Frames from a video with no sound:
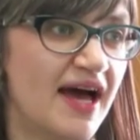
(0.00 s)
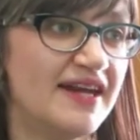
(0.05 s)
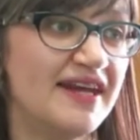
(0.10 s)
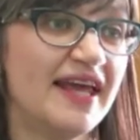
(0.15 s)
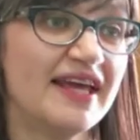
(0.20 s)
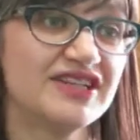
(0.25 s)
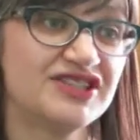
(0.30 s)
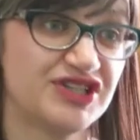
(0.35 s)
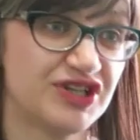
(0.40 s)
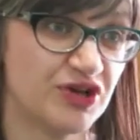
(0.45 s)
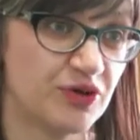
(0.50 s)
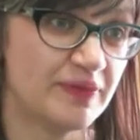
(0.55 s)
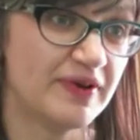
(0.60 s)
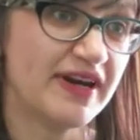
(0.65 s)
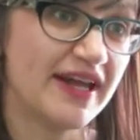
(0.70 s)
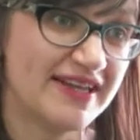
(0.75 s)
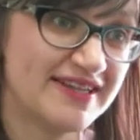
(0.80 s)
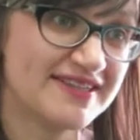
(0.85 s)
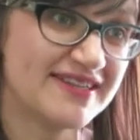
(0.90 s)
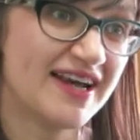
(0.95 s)
next year it'll be
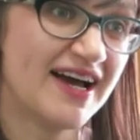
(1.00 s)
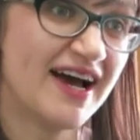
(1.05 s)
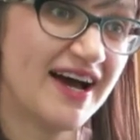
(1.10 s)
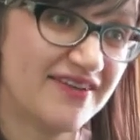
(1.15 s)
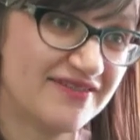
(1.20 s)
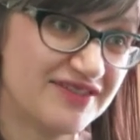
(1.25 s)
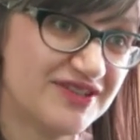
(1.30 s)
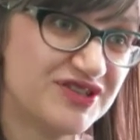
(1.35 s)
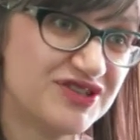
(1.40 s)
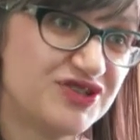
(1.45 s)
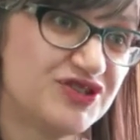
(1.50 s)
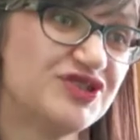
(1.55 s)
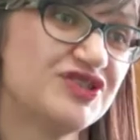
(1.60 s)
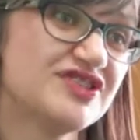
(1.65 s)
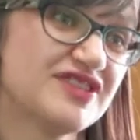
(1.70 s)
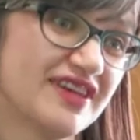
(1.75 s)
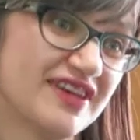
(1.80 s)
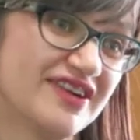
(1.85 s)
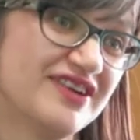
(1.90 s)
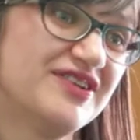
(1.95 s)
nice to have the
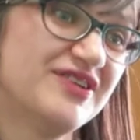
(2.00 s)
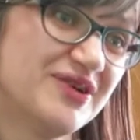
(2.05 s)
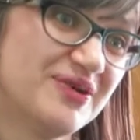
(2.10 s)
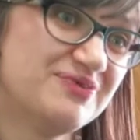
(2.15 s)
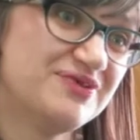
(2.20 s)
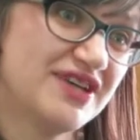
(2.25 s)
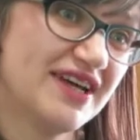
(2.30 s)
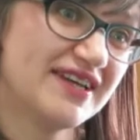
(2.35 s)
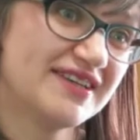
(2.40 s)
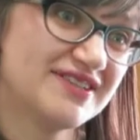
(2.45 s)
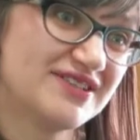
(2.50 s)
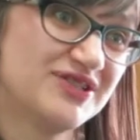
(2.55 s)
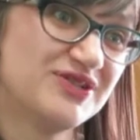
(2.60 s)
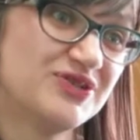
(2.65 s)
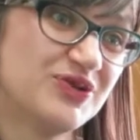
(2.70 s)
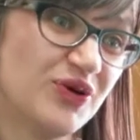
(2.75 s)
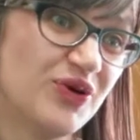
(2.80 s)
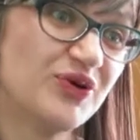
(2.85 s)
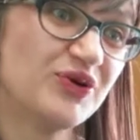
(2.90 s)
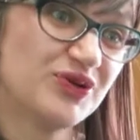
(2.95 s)
students' learning objects to
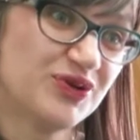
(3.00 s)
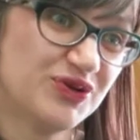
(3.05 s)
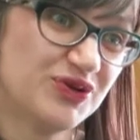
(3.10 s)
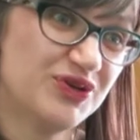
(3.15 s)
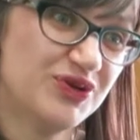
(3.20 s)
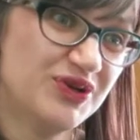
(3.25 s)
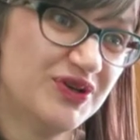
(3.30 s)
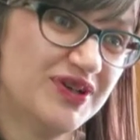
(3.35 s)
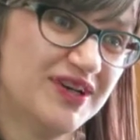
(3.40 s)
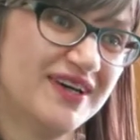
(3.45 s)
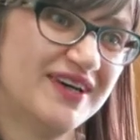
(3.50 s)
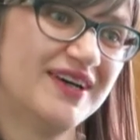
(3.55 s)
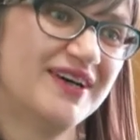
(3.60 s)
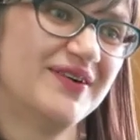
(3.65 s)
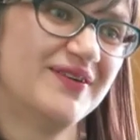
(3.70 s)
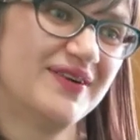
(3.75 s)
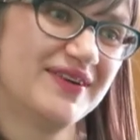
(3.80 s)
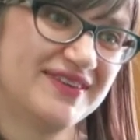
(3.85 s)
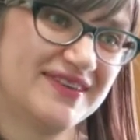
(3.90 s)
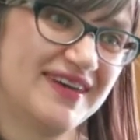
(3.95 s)
talk through
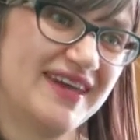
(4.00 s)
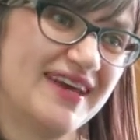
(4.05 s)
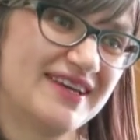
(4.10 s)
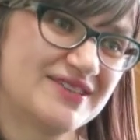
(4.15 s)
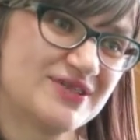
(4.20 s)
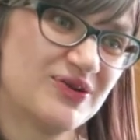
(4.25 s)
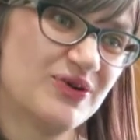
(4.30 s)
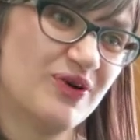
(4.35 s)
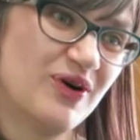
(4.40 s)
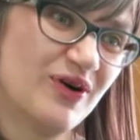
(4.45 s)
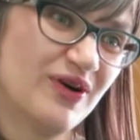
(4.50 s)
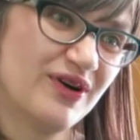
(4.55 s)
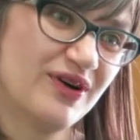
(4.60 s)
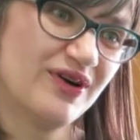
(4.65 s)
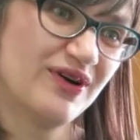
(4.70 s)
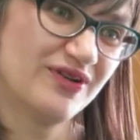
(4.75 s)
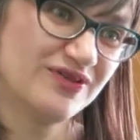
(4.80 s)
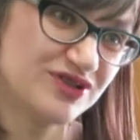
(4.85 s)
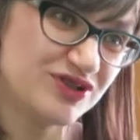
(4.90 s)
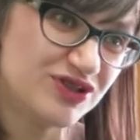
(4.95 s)
with the next cohort
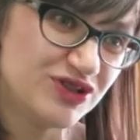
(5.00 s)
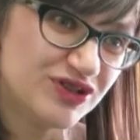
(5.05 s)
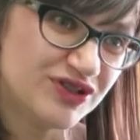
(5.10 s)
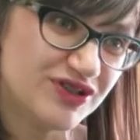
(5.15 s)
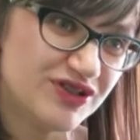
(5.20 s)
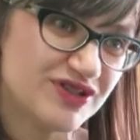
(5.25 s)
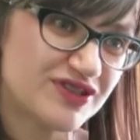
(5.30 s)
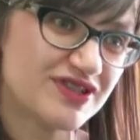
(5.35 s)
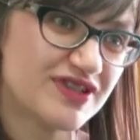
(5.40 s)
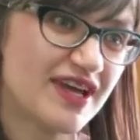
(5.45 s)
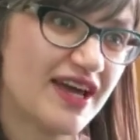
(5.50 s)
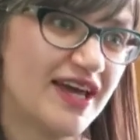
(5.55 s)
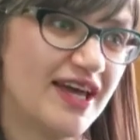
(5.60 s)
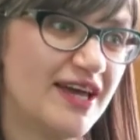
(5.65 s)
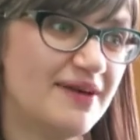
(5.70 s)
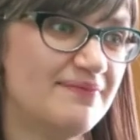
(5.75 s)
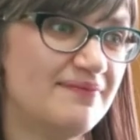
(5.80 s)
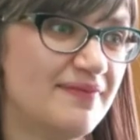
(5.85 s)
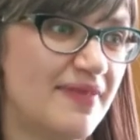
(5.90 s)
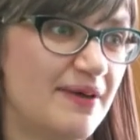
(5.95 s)
of students
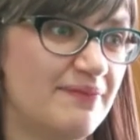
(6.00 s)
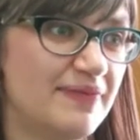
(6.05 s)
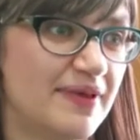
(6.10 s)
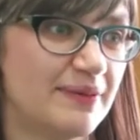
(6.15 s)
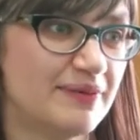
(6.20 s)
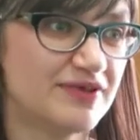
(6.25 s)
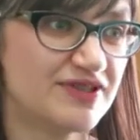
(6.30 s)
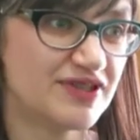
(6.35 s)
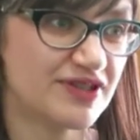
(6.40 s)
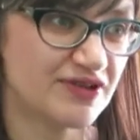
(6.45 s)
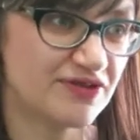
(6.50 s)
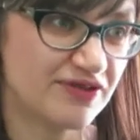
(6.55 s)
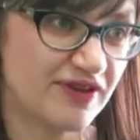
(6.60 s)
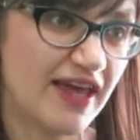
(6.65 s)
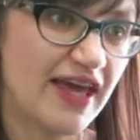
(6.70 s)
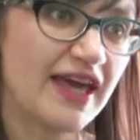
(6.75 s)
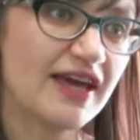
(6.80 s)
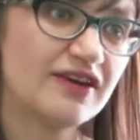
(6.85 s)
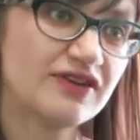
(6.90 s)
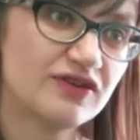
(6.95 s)
and be able to
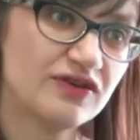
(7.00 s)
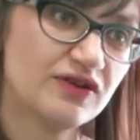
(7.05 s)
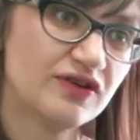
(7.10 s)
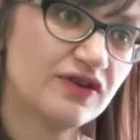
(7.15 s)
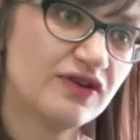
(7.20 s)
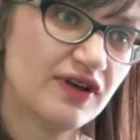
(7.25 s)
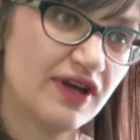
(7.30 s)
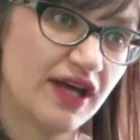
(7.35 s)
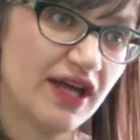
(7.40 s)
reflect on